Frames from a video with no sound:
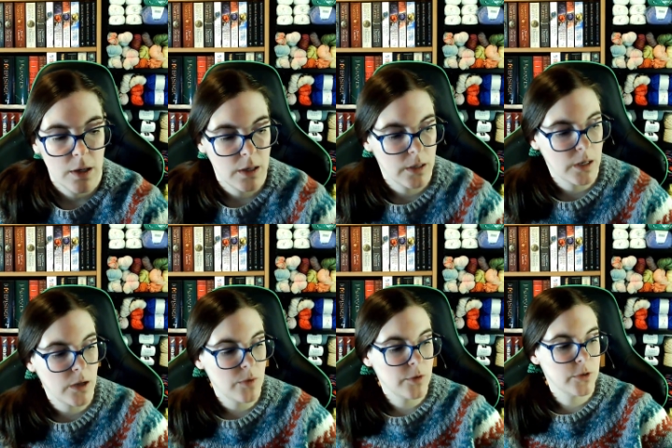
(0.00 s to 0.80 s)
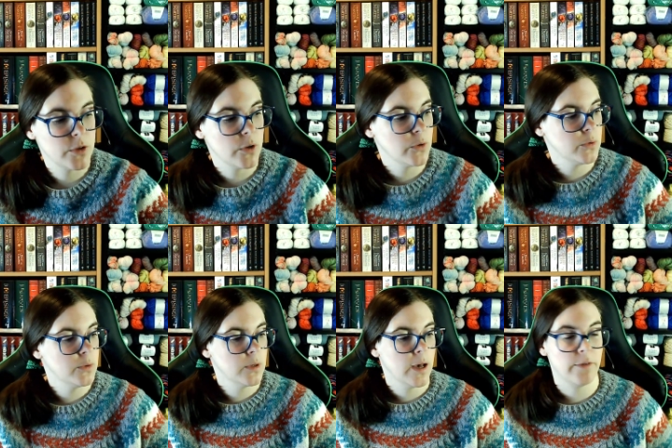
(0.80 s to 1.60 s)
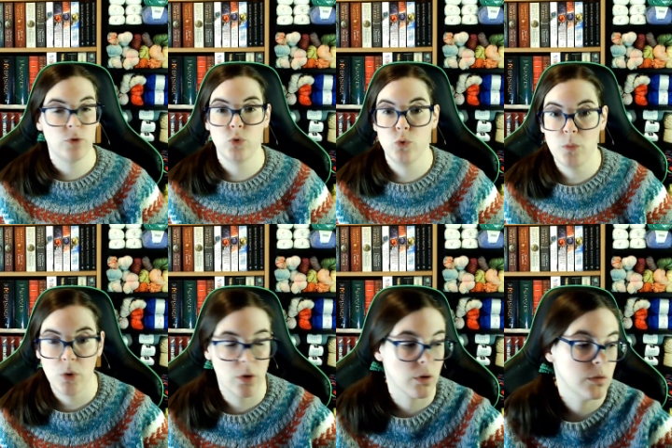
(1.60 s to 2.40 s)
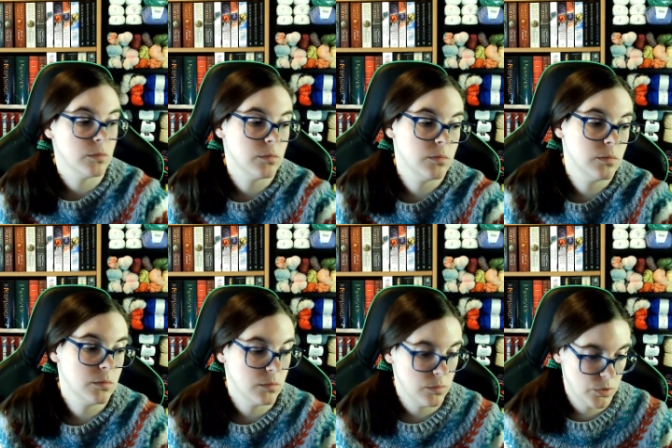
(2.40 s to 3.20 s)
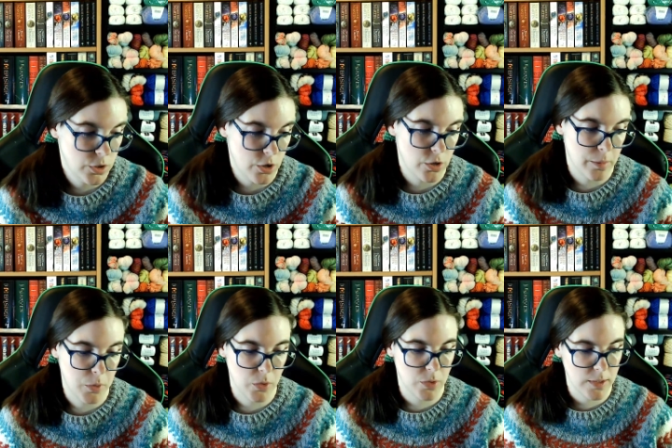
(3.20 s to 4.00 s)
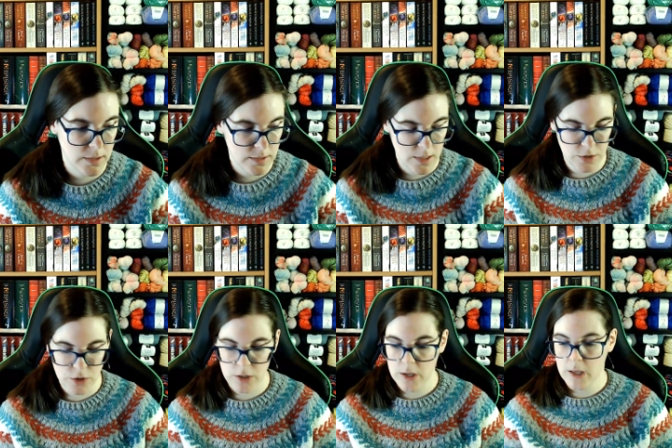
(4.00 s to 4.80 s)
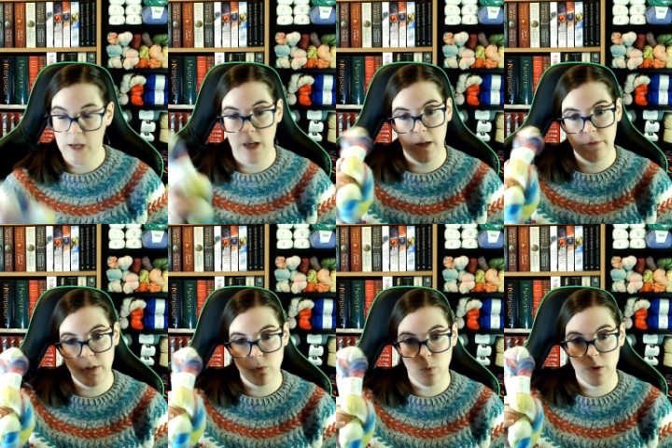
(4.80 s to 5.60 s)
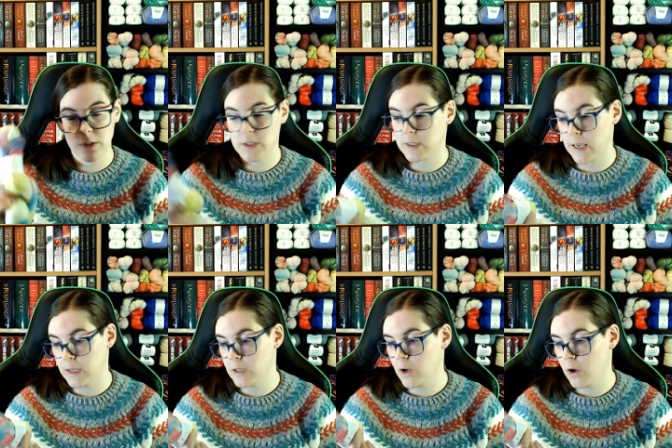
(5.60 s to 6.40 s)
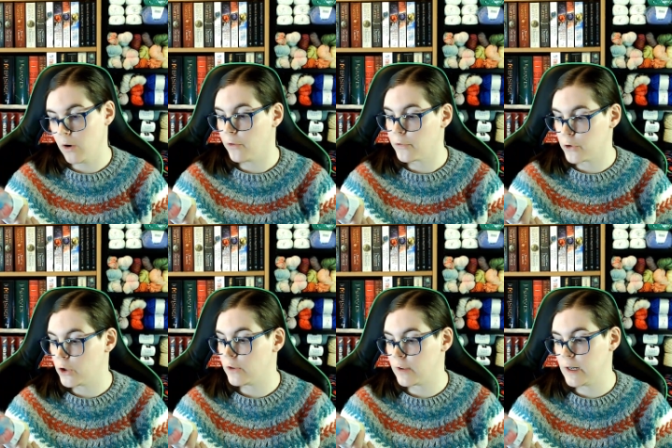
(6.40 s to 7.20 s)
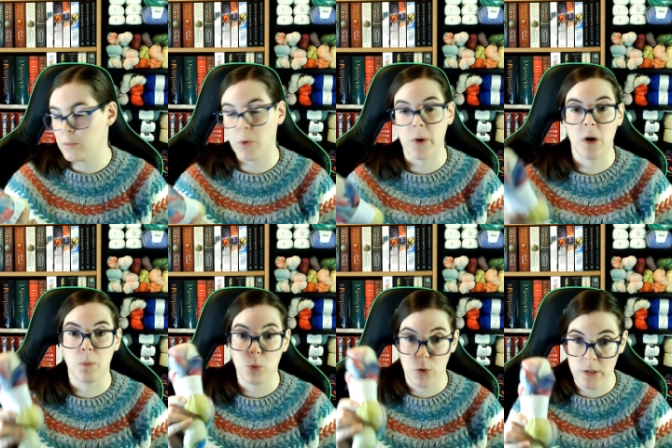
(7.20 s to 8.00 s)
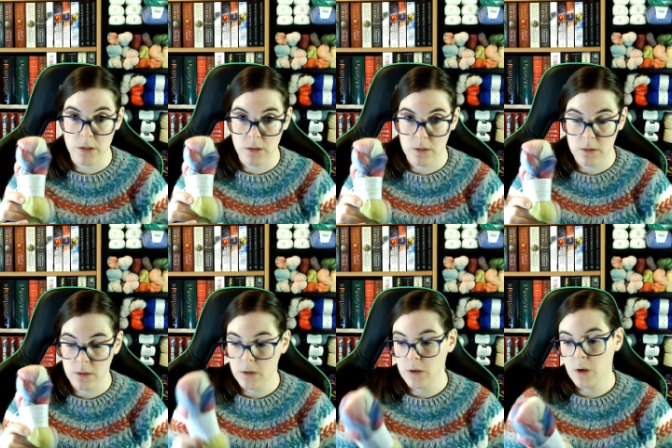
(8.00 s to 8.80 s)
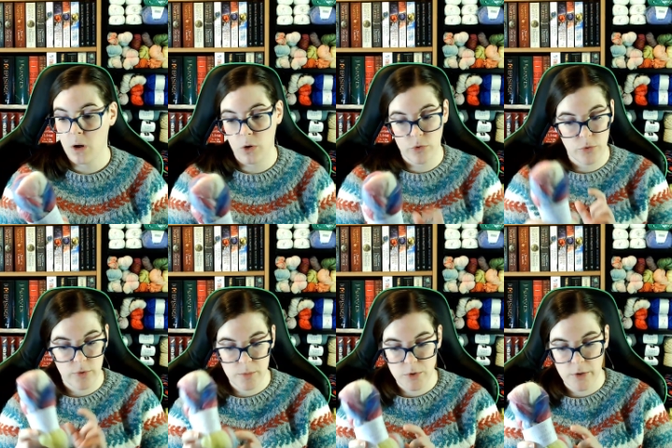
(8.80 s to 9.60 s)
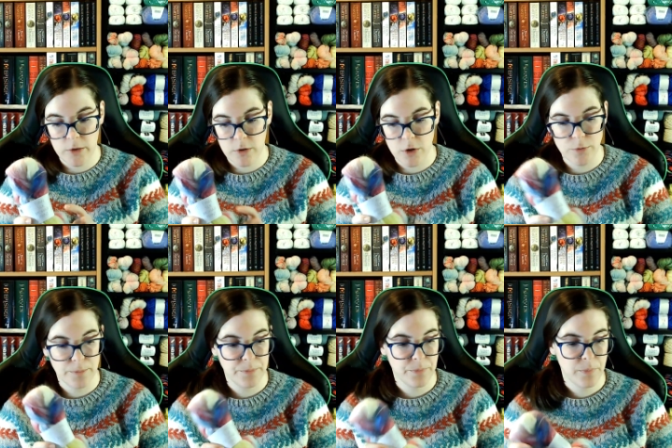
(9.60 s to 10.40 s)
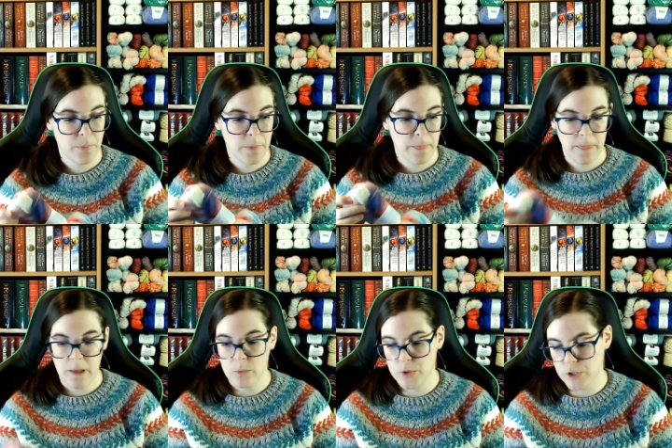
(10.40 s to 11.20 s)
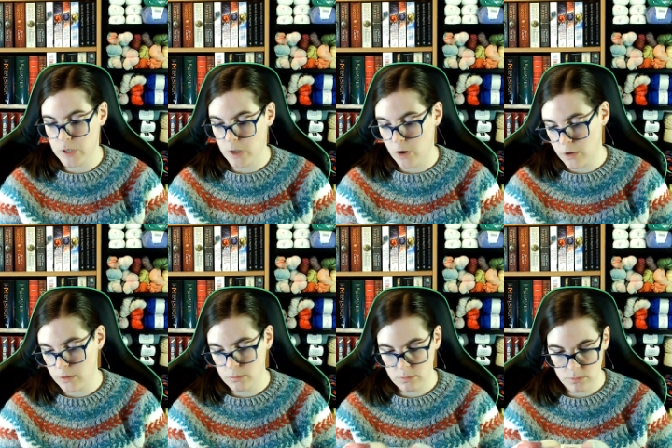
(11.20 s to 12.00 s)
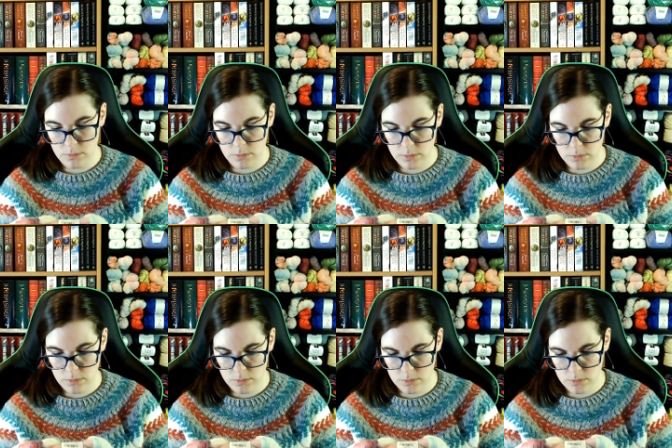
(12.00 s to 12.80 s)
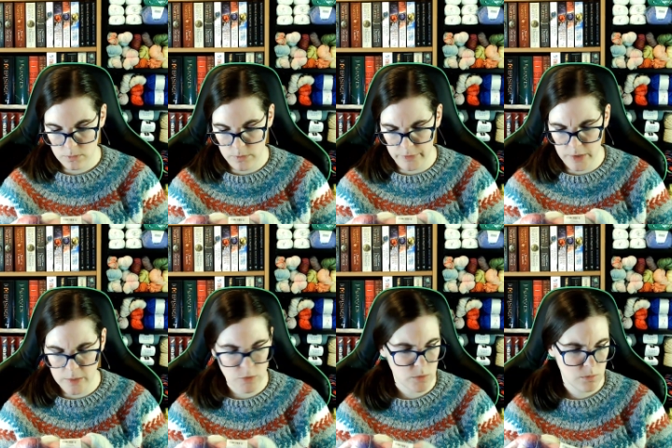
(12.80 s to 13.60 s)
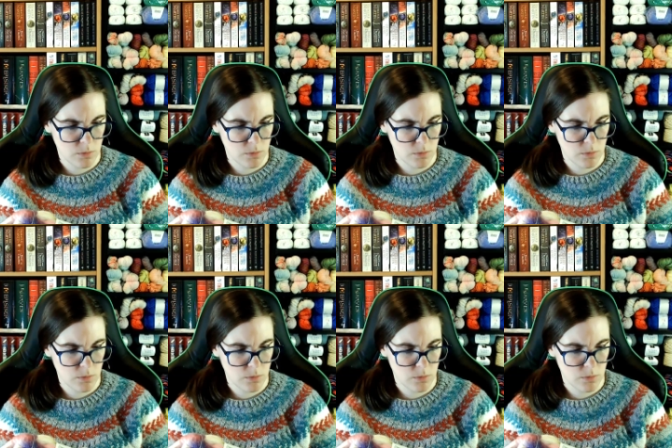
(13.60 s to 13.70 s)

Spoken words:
And I also have 2 more yarn I'm going to destash. I have this one skein of tynn silk mohair print, also from Sandnes garn, which are 50 grams.